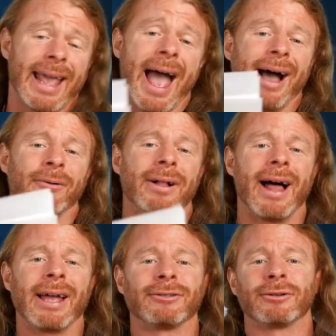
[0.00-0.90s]
Yeah, well,
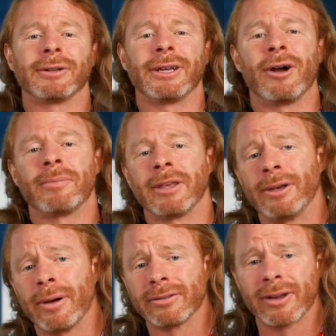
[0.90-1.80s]
I truly hope
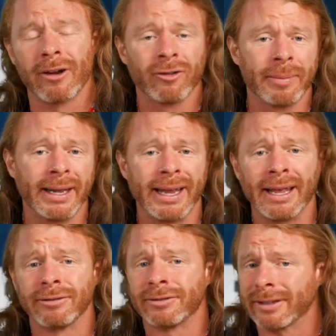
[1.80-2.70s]
the US government
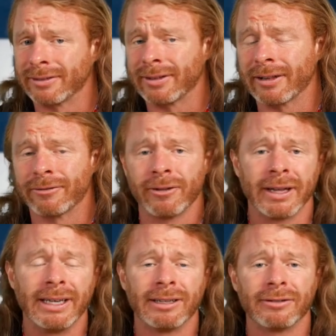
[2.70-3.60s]
is
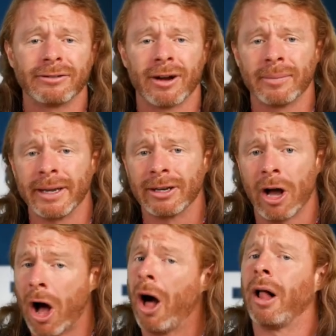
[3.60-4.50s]
successful in
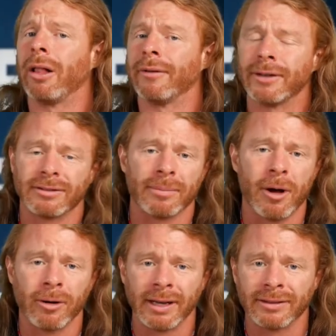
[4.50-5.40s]
disarming all of its
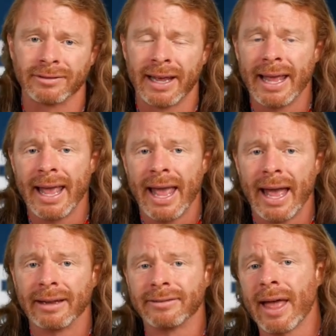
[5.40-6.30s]
opponents,
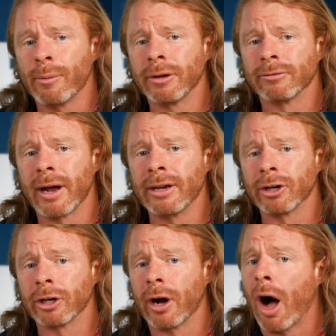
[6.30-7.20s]
as that would
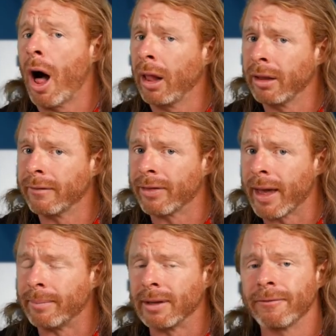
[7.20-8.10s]
render all of them